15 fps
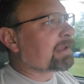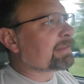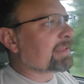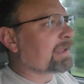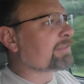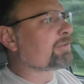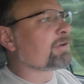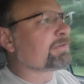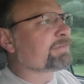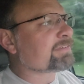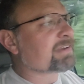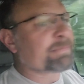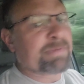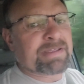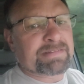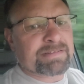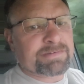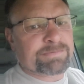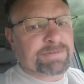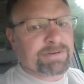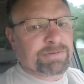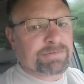I, the only reason I make
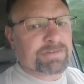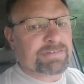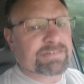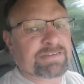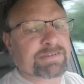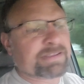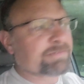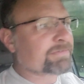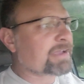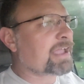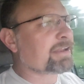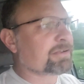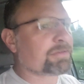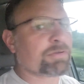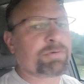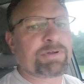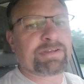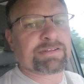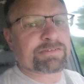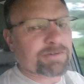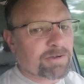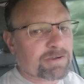these videos is to give God
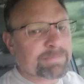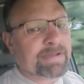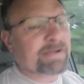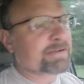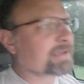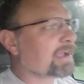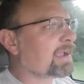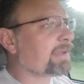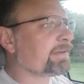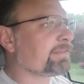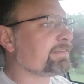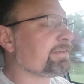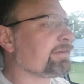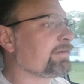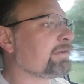glory, to talk about God, and